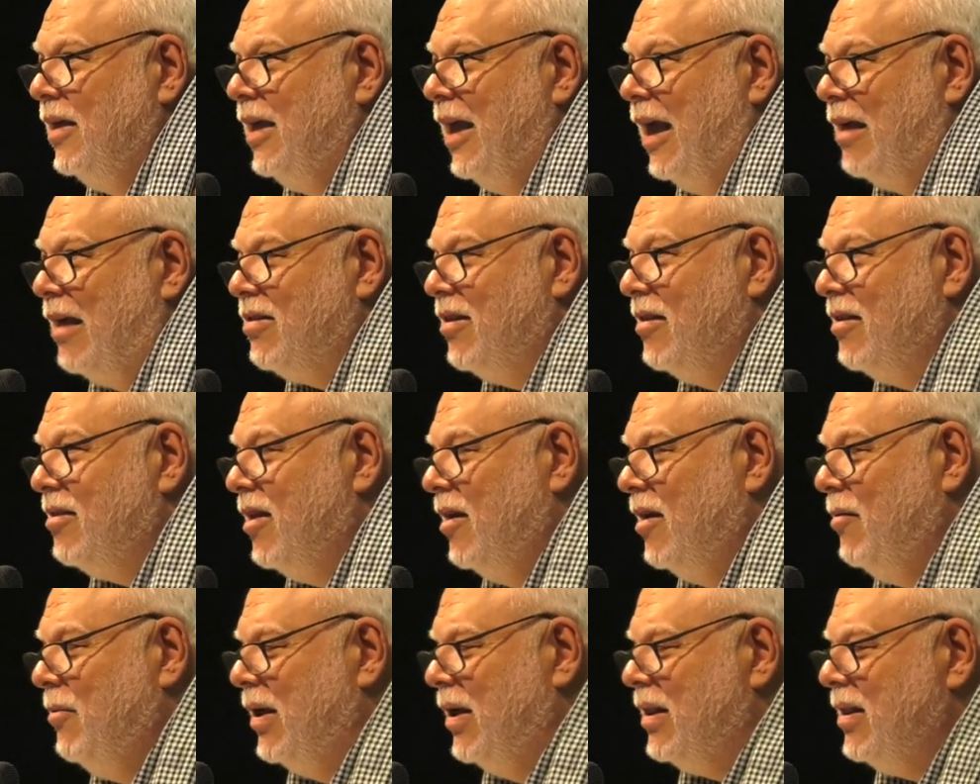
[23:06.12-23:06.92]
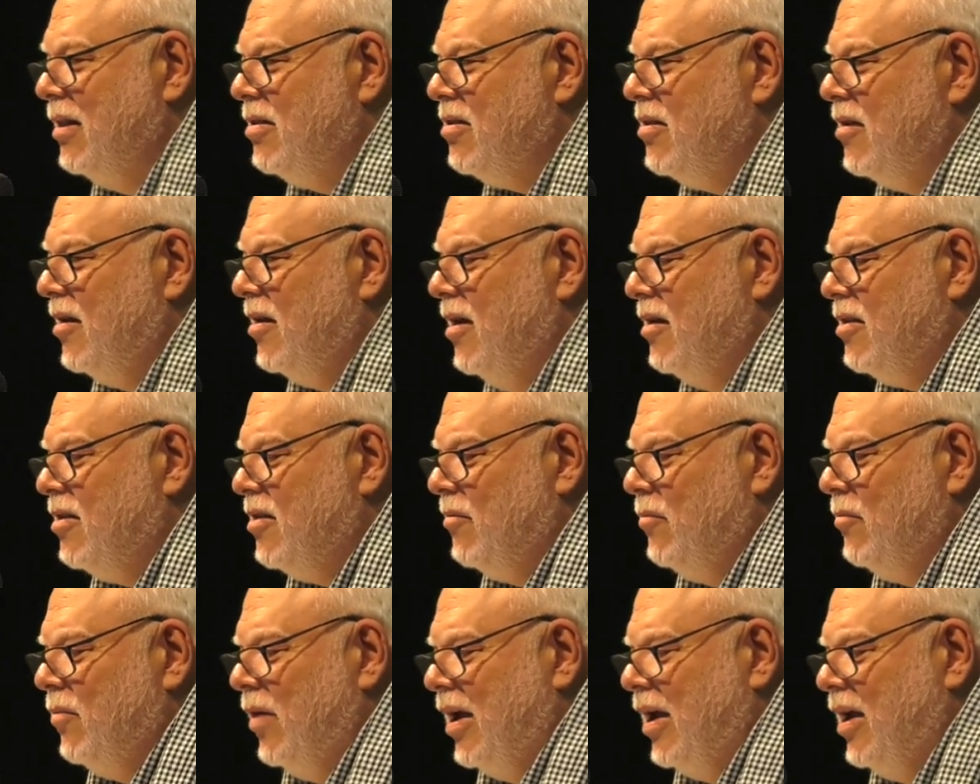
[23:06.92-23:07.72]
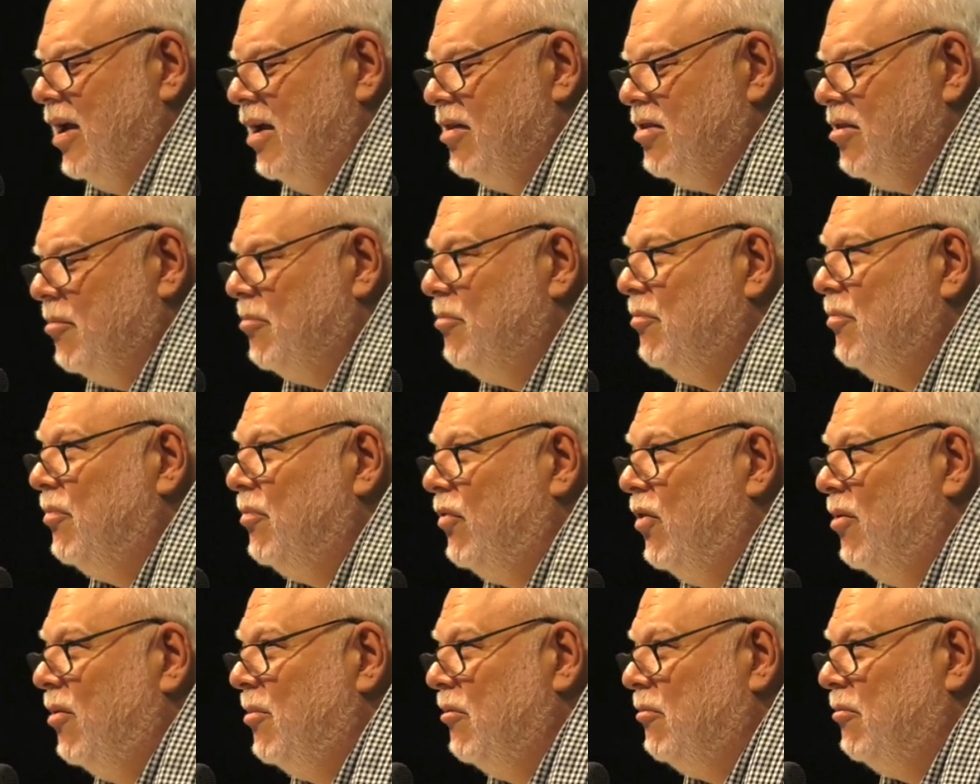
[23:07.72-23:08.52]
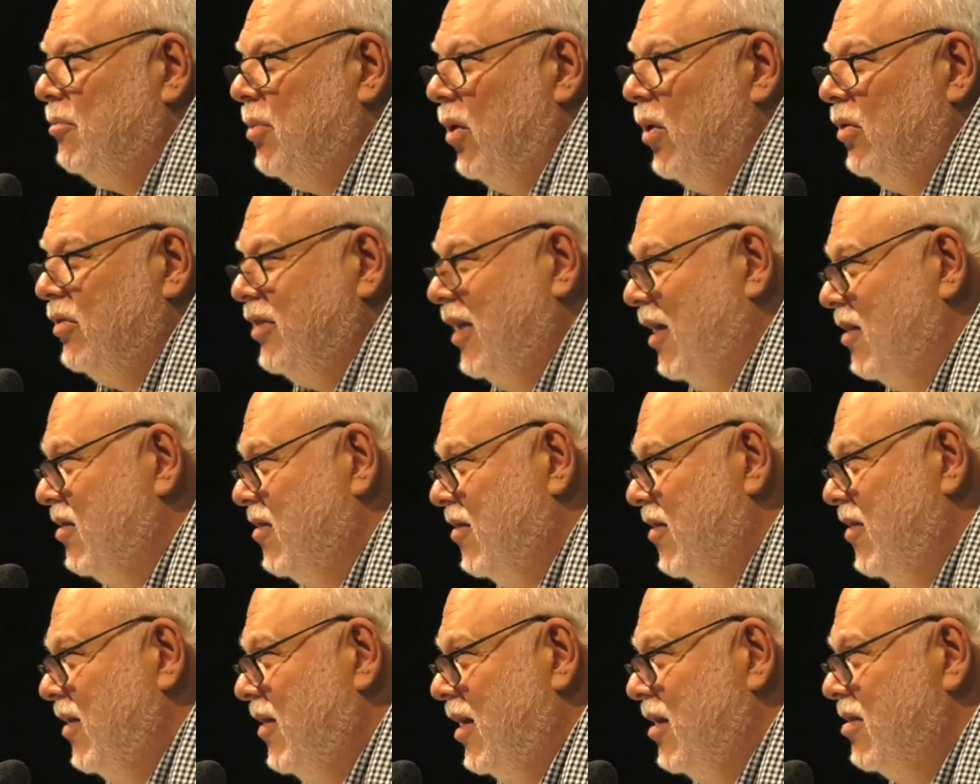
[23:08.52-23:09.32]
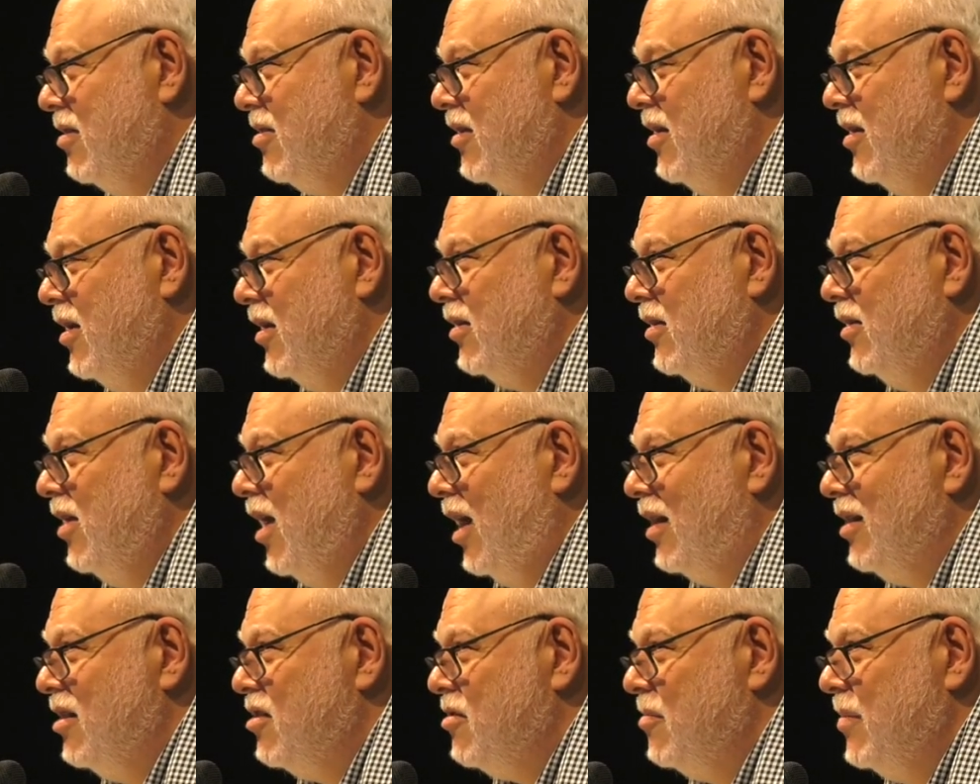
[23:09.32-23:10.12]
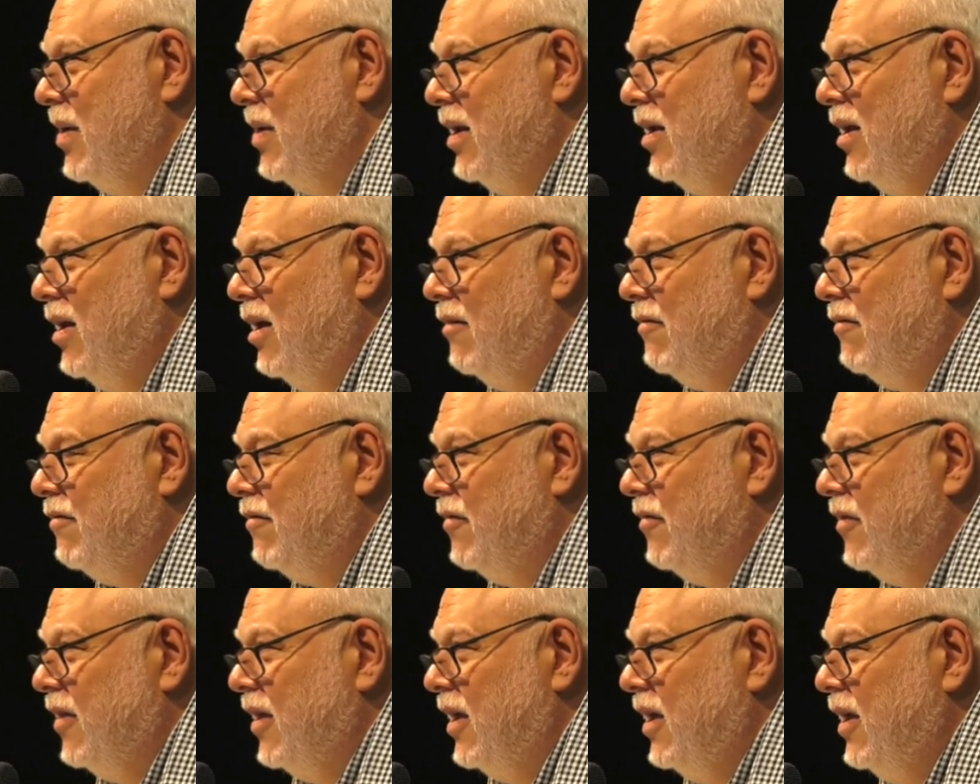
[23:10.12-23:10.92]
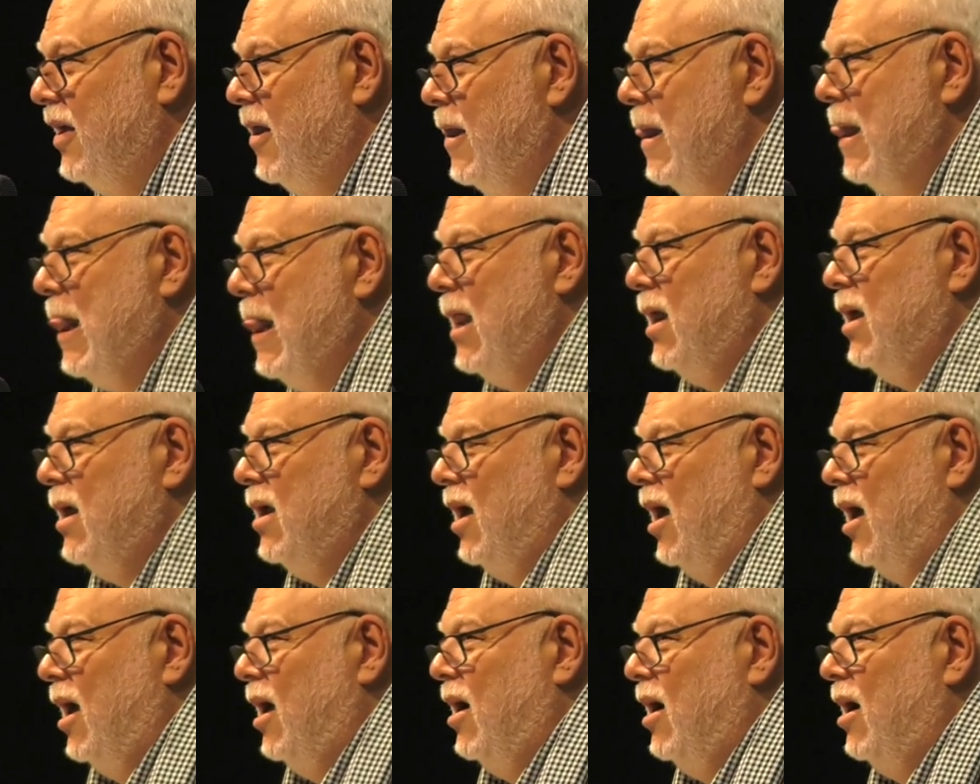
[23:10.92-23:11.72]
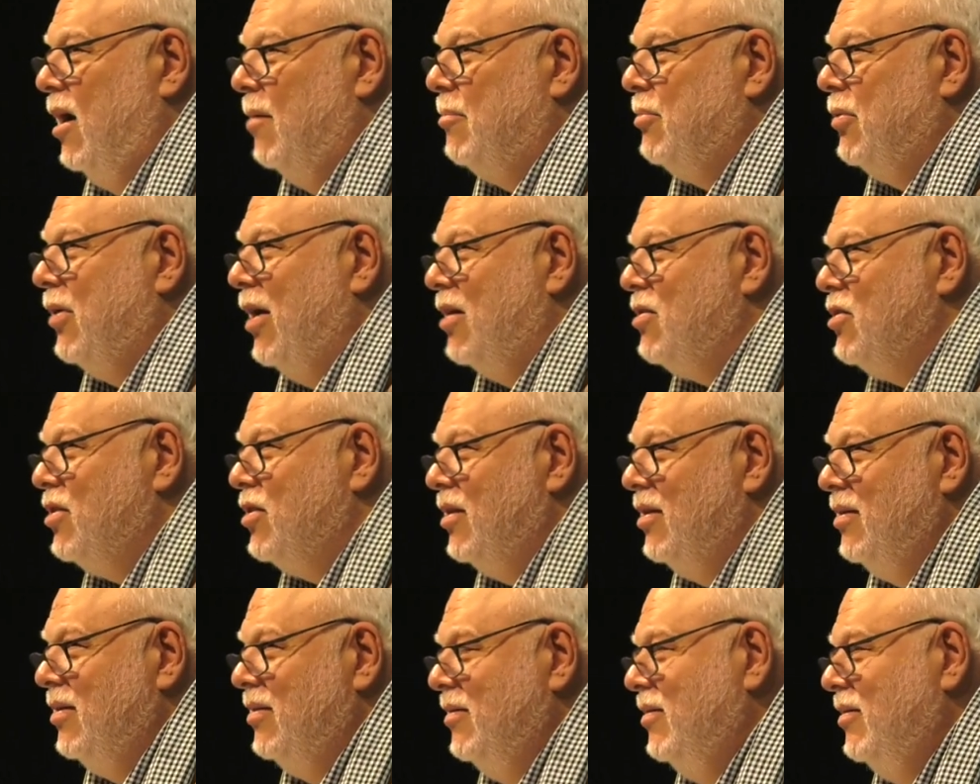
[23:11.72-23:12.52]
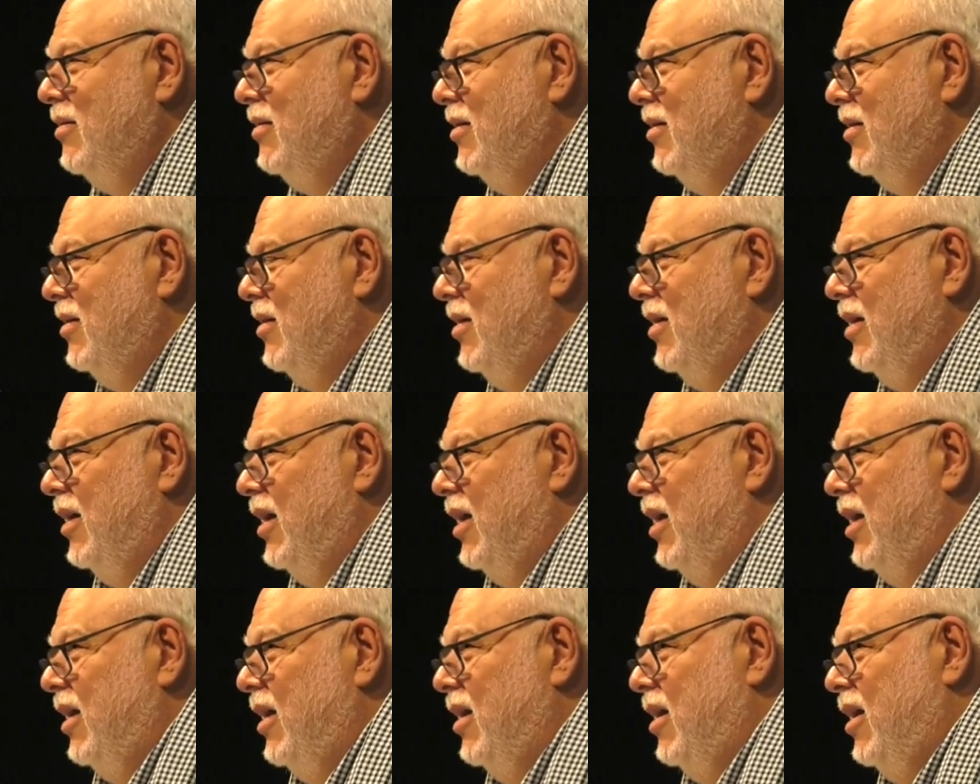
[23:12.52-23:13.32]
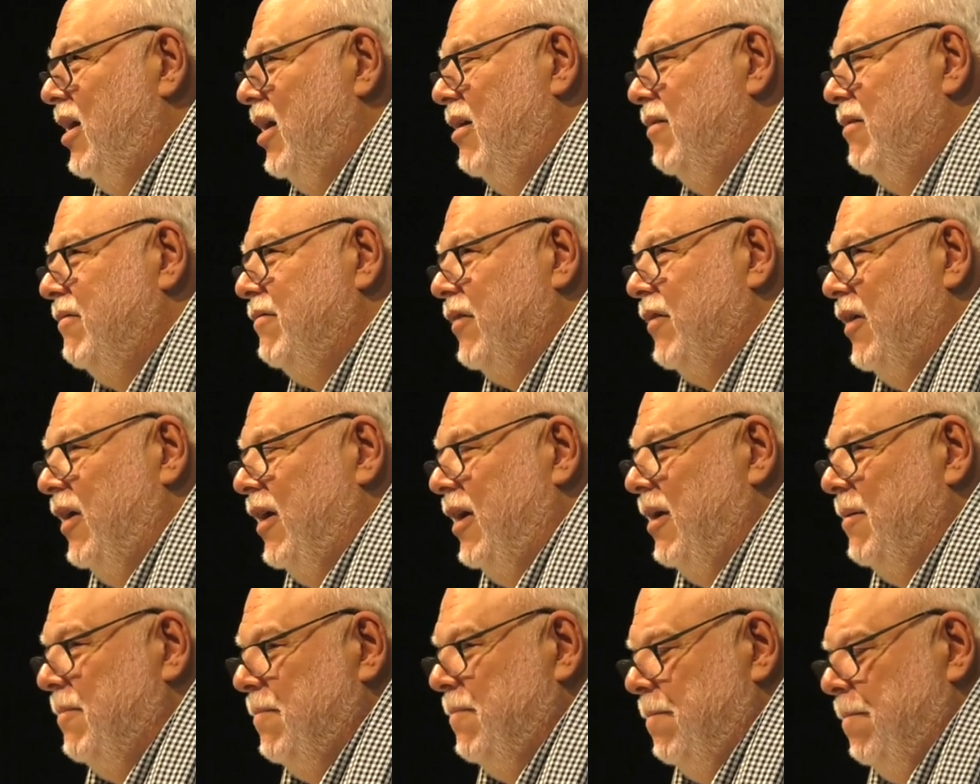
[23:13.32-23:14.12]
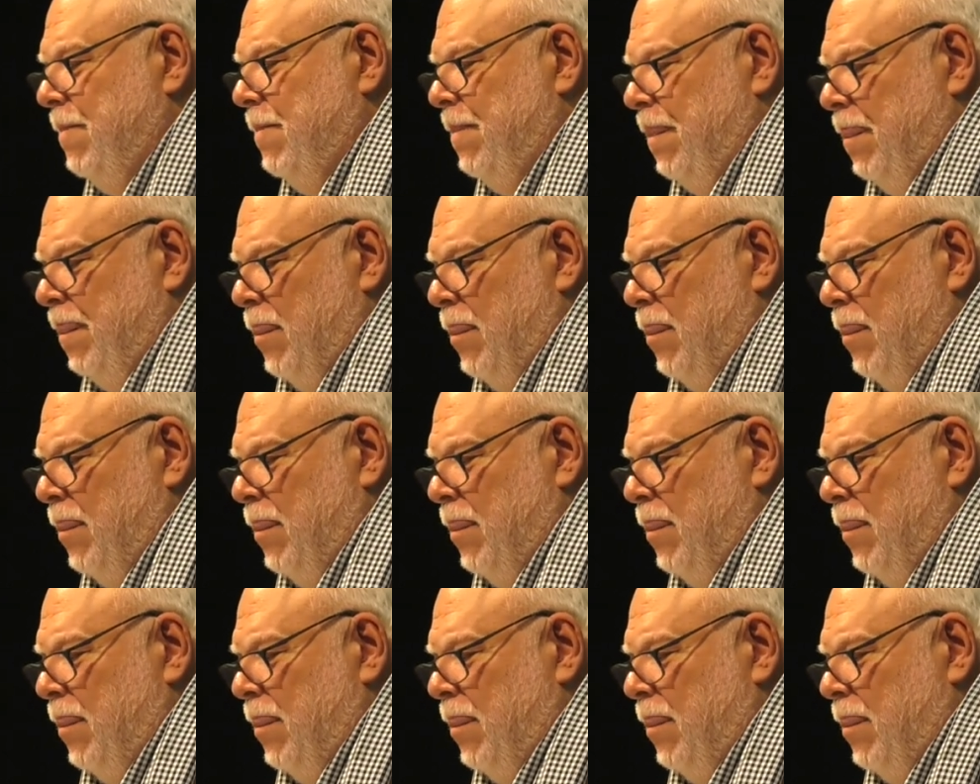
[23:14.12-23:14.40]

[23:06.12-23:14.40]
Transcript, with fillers: Yes, it's, well, it's a, it's a way, it's a form of protest, and it's an acknowledgement of the uh, oppression uh, of, um,